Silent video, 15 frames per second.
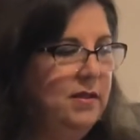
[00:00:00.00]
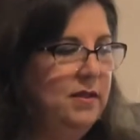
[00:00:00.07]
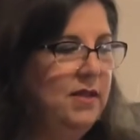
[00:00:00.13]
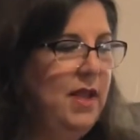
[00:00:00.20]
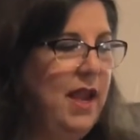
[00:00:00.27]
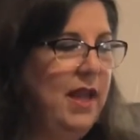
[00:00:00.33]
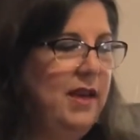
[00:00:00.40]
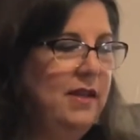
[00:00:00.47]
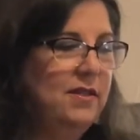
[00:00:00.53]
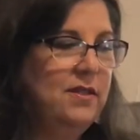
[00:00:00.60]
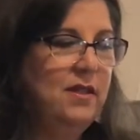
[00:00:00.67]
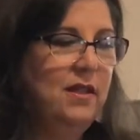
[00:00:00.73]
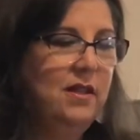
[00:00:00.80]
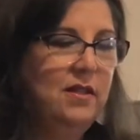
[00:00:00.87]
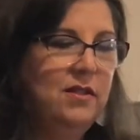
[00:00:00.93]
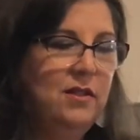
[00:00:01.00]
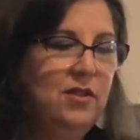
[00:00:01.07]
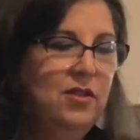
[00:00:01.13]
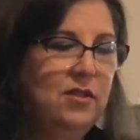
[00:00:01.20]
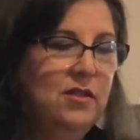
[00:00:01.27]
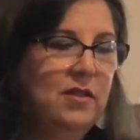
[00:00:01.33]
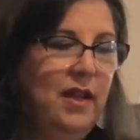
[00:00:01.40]
It's candy sticks. It
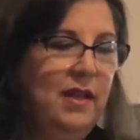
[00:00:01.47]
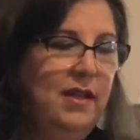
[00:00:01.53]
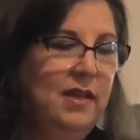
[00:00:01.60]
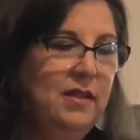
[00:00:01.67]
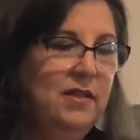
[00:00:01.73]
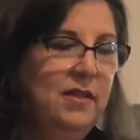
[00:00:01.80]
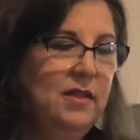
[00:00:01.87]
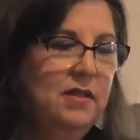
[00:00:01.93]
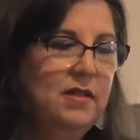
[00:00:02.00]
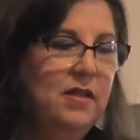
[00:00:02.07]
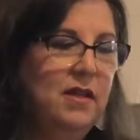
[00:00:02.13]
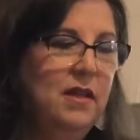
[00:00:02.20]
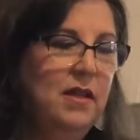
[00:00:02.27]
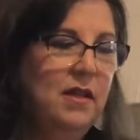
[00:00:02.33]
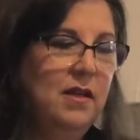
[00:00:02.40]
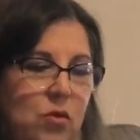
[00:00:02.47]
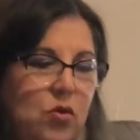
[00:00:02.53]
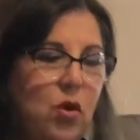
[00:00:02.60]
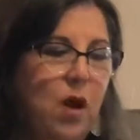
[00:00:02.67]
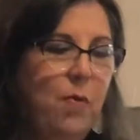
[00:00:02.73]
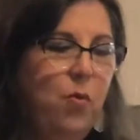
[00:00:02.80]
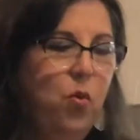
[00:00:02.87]
just, I guess it uh,
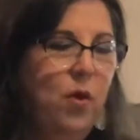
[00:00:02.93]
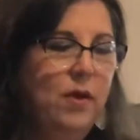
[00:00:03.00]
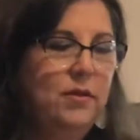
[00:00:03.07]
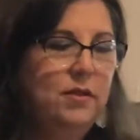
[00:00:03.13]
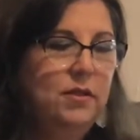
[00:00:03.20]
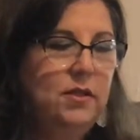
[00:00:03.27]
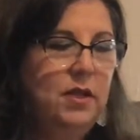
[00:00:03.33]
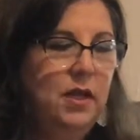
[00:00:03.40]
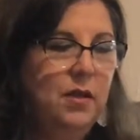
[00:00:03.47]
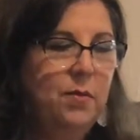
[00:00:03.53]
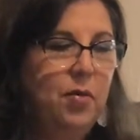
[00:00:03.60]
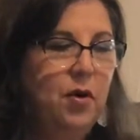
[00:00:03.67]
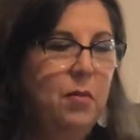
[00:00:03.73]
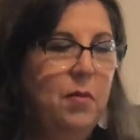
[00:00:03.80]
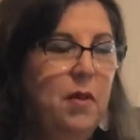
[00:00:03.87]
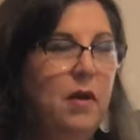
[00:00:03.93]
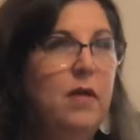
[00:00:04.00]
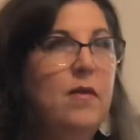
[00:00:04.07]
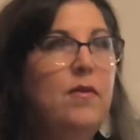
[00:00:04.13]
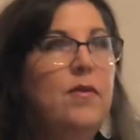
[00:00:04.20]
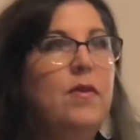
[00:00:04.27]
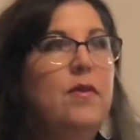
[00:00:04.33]
dropped Ran. one stick per
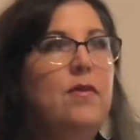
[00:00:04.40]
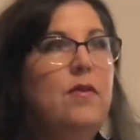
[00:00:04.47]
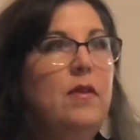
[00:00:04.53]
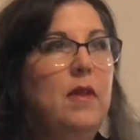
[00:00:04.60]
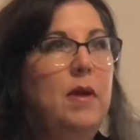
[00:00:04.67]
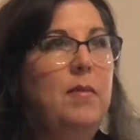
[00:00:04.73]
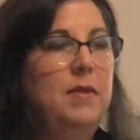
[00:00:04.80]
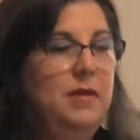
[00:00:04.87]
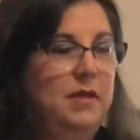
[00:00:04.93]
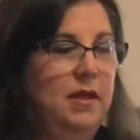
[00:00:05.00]
month. Yeah.